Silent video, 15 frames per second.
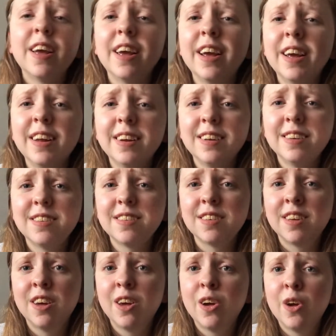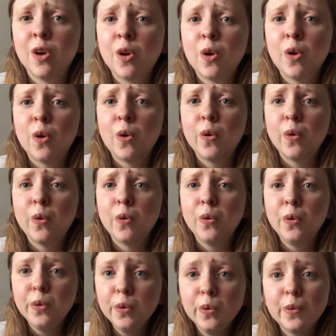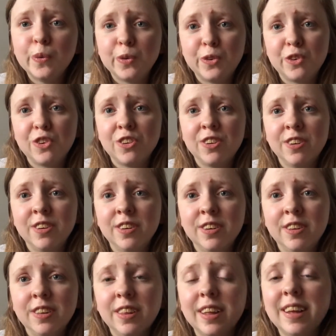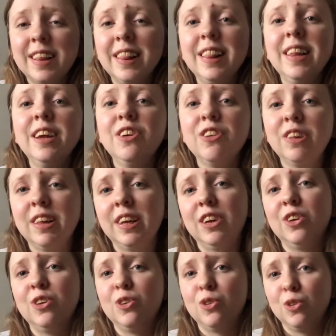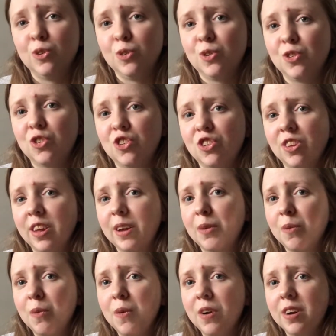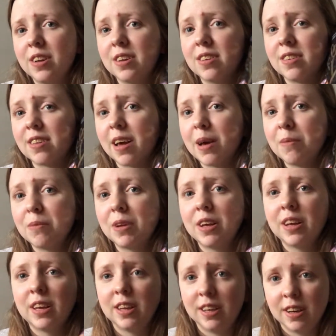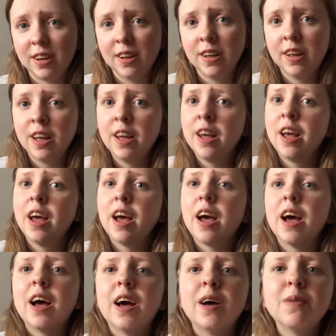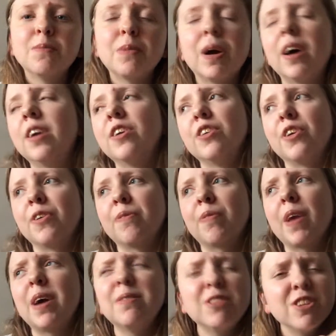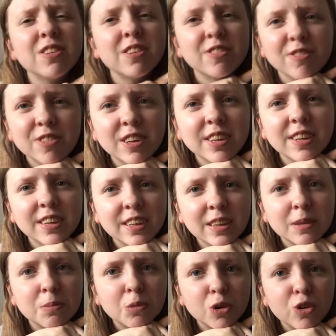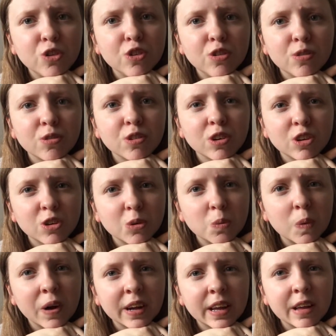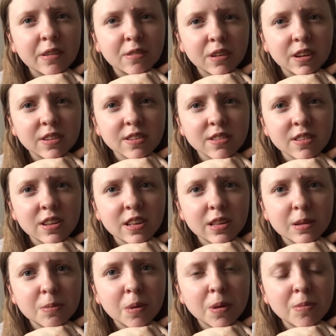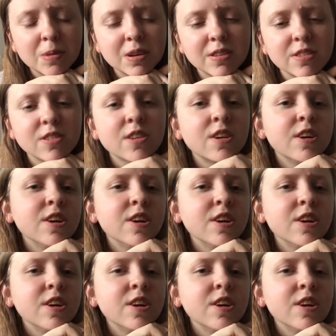It is huge, literally huge. What is happening here? But I don't know. I'm just really in the mood for a good YA fantasy at the moment.